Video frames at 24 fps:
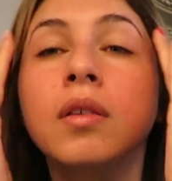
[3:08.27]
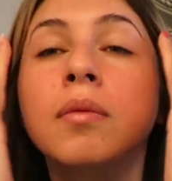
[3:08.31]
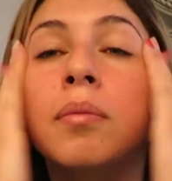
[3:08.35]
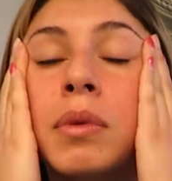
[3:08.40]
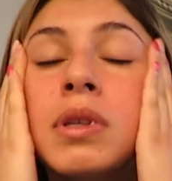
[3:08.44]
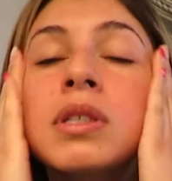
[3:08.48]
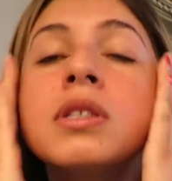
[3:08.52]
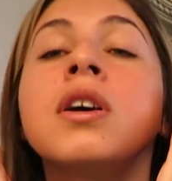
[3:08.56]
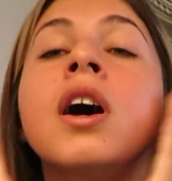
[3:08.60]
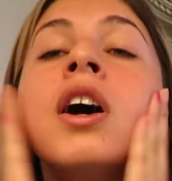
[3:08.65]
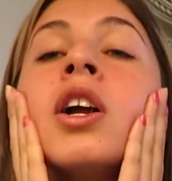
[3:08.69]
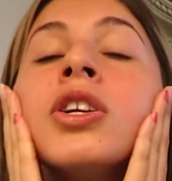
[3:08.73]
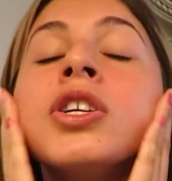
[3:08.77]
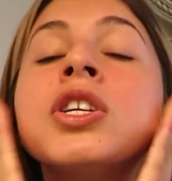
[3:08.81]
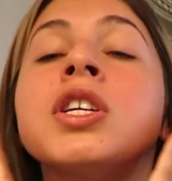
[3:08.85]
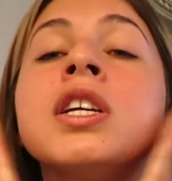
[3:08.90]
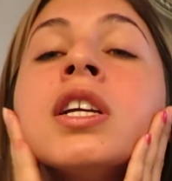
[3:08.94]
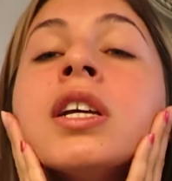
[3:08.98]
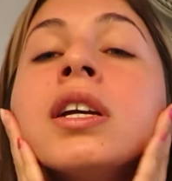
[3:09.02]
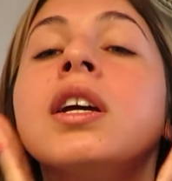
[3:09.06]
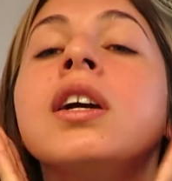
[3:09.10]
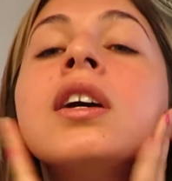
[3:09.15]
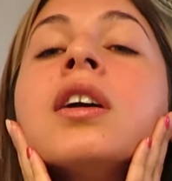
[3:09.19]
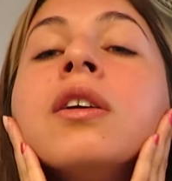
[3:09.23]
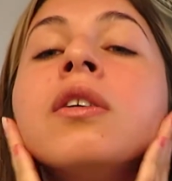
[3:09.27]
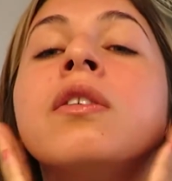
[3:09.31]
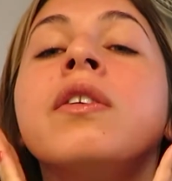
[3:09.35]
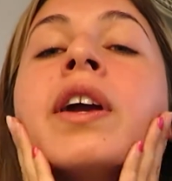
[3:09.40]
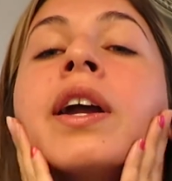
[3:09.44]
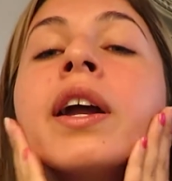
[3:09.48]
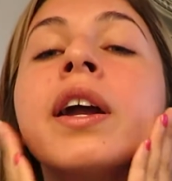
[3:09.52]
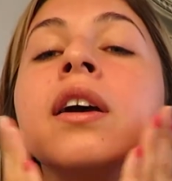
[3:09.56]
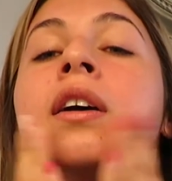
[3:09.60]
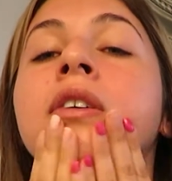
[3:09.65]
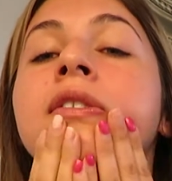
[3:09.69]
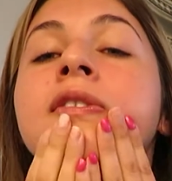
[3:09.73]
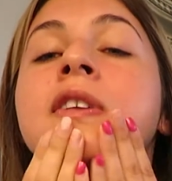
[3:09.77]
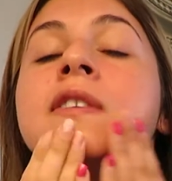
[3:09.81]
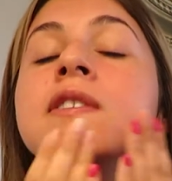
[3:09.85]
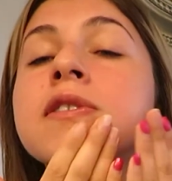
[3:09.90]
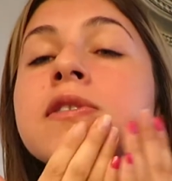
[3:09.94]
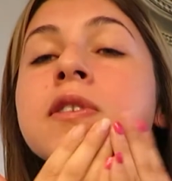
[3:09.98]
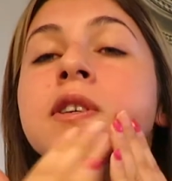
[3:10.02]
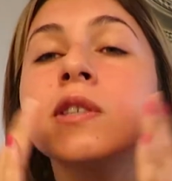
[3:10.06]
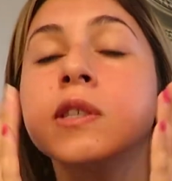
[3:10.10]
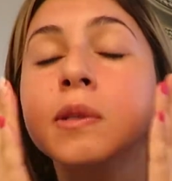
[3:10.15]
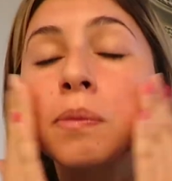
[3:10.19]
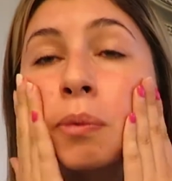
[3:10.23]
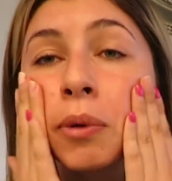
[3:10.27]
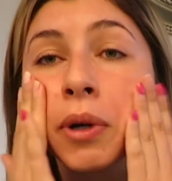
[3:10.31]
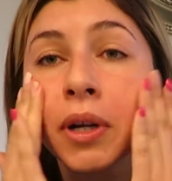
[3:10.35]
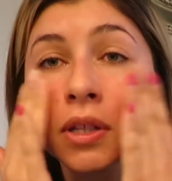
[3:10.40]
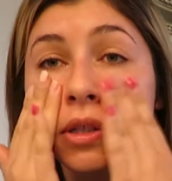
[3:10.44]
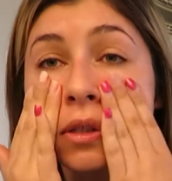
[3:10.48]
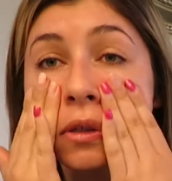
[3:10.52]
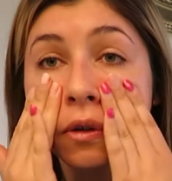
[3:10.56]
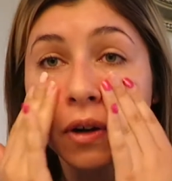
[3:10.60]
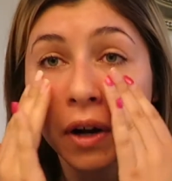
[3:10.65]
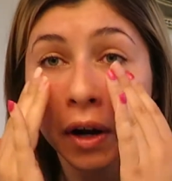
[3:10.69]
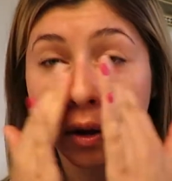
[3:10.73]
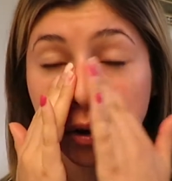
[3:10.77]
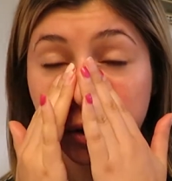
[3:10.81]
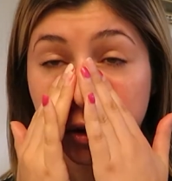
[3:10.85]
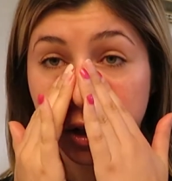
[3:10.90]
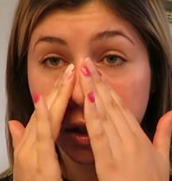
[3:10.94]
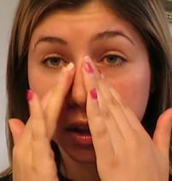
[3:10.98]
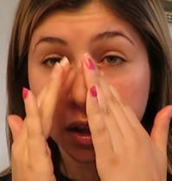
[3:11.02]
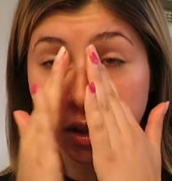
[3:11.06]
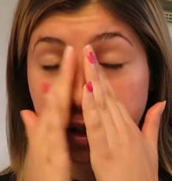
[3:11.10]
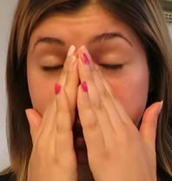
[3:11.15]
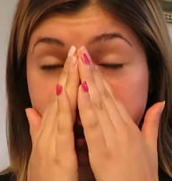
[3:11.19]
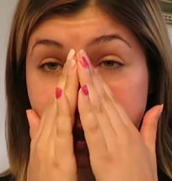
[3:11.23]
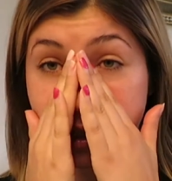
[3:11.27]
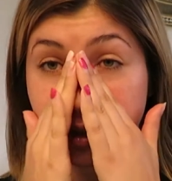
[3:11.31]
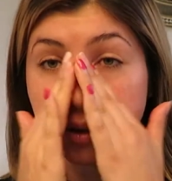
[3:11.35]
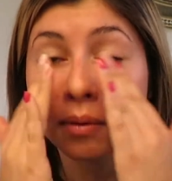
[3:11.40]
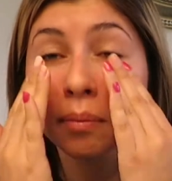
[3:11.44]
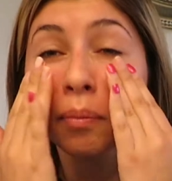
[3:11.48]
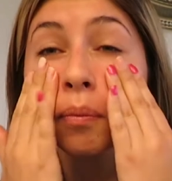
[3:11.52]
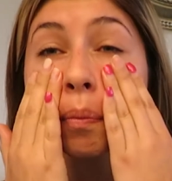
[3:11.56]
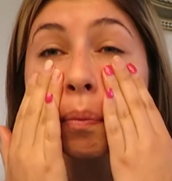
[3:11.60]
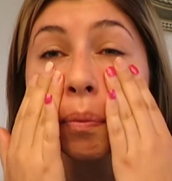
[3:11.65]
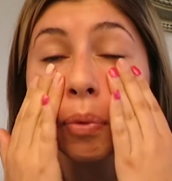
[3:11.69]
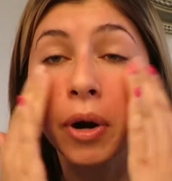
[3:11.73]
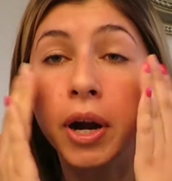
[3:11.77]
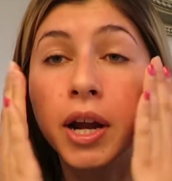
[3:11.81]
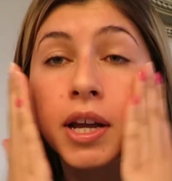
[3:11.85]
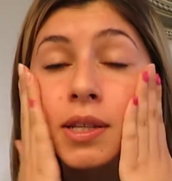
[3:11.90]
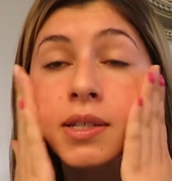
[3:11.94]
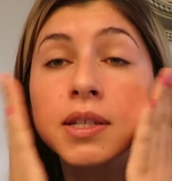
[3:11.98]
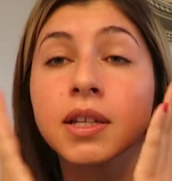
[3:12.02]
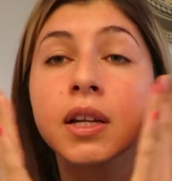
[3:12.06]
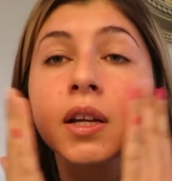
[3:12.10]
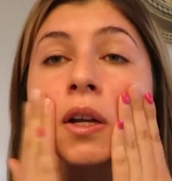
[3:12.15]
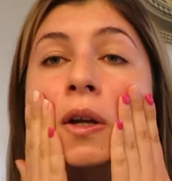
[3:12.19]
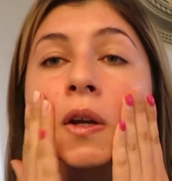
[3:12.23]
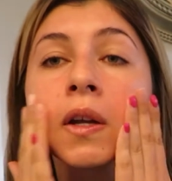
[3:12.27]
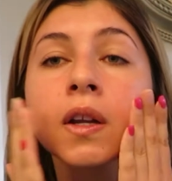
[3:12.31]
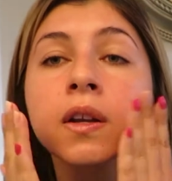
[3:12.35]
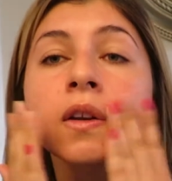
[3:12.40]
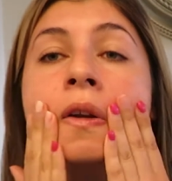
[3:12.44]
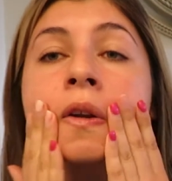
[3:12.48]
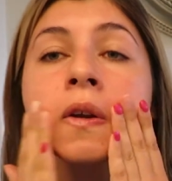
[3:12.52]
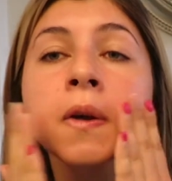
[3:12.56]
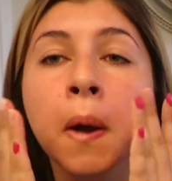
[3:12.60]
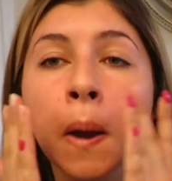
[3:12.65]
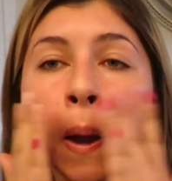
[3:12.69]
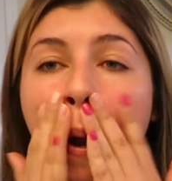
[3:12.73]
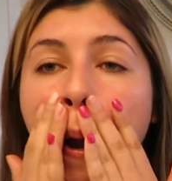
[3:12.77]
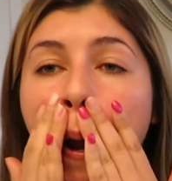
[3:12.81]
Massage it around so it spreads around, and then press it in.